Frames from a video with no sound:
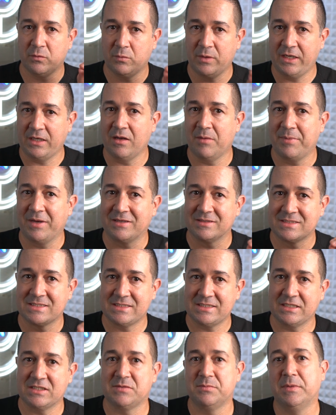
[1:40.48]
wait about
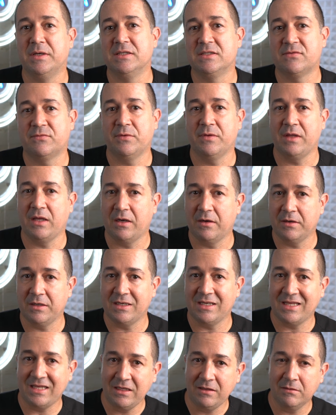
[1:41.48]
6 months for the area
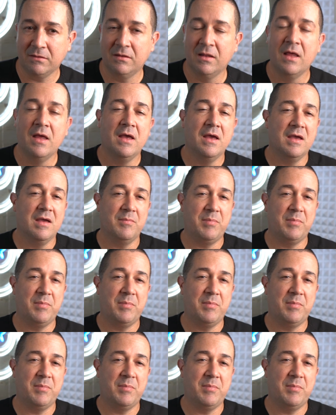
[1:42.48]
to heal and